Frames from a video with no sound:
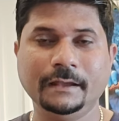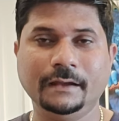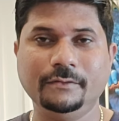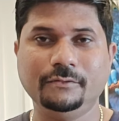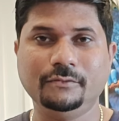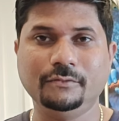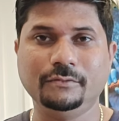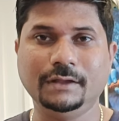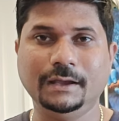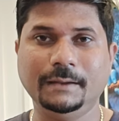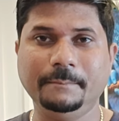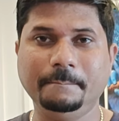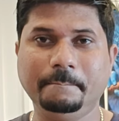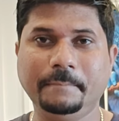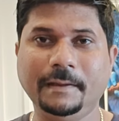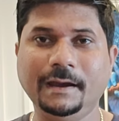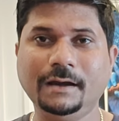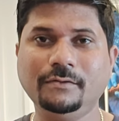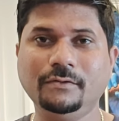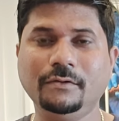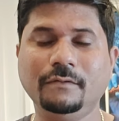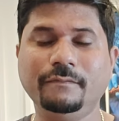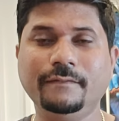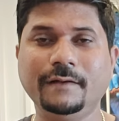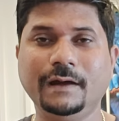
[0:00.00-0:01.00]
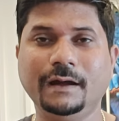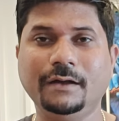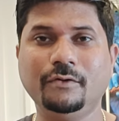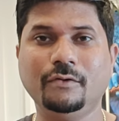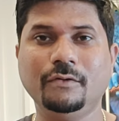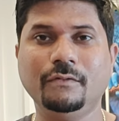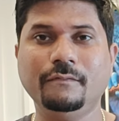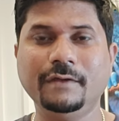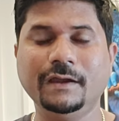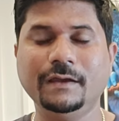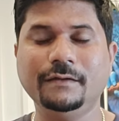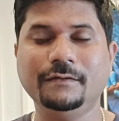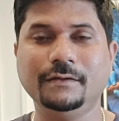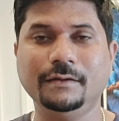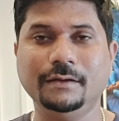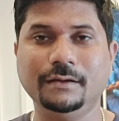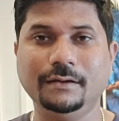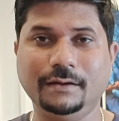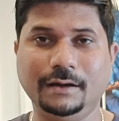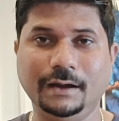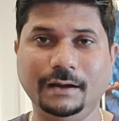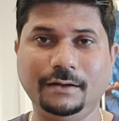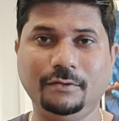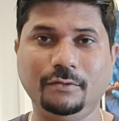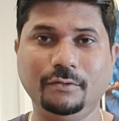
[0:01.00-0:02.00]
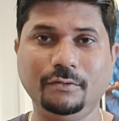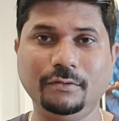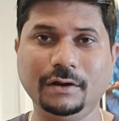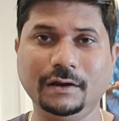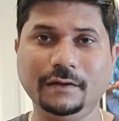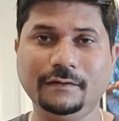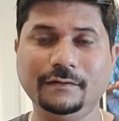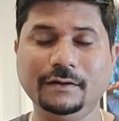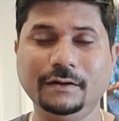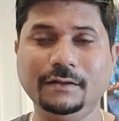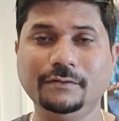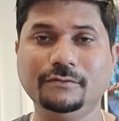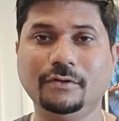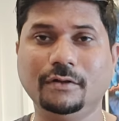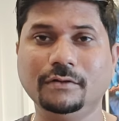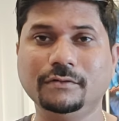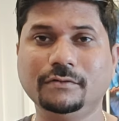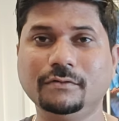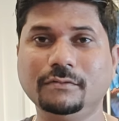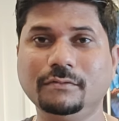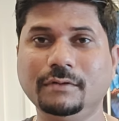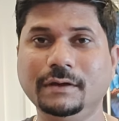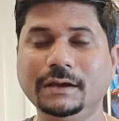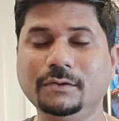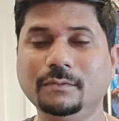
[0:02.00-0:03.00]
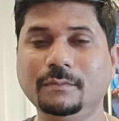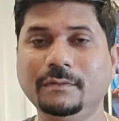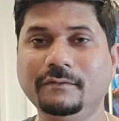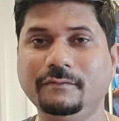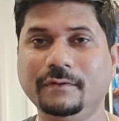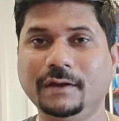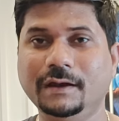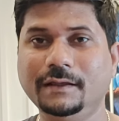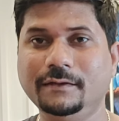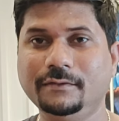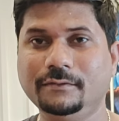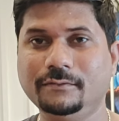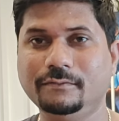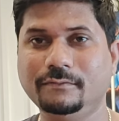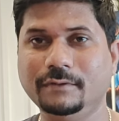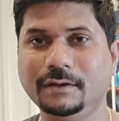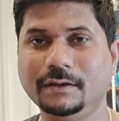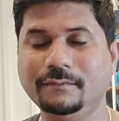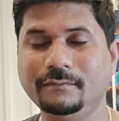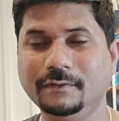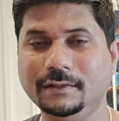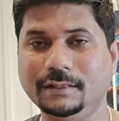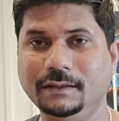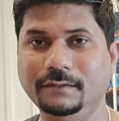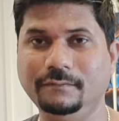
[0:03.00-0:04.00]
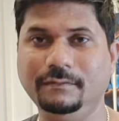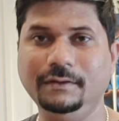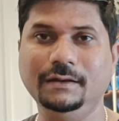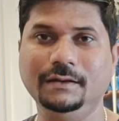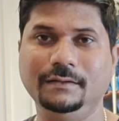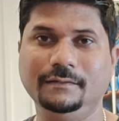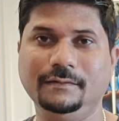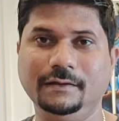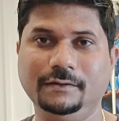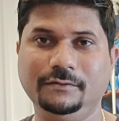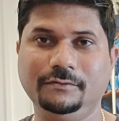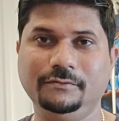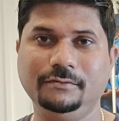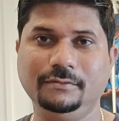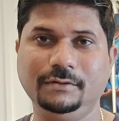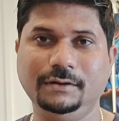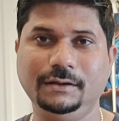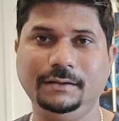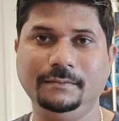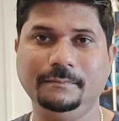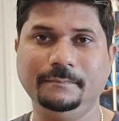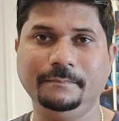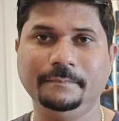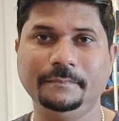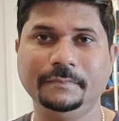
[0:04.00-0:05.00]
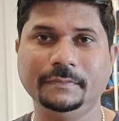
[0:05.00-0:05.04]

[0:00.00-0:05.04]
So the impact of retrogression is also going to be very severe with the Venus actually.